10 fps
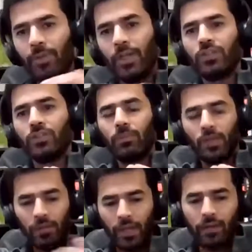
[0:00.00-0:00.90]
to their
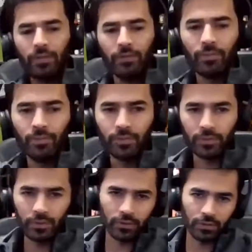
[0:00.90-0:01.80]
application page. Like,
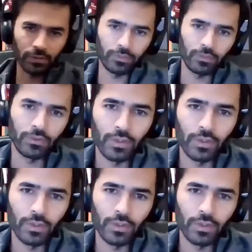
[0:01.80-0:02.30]
just